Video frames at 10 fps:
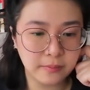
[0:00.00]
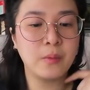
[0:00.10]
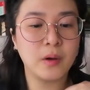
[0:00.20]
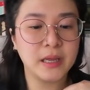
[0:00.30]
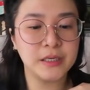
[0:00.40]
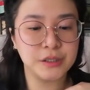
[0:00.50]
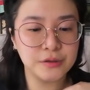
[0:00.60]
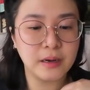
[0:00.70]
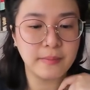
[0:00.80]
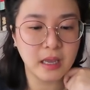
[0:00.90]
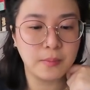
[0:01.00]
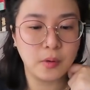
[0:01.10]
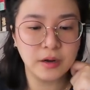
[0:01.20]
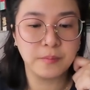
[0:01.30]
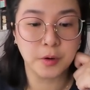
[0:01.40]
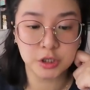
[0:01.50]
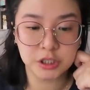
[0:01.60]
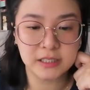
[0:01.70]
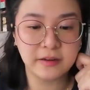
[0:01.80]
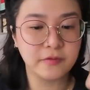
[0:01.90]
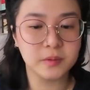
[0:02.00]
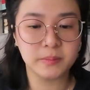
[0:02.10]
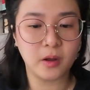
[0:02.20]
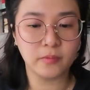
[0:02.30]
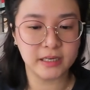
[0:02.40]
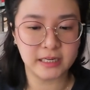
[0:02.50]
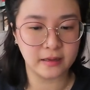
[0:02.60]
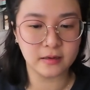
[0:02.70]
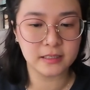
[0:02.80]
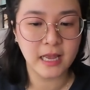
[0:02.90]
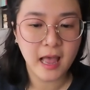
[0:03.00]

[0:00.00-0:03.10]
and when I do, I make a point of purchasing from small retailers.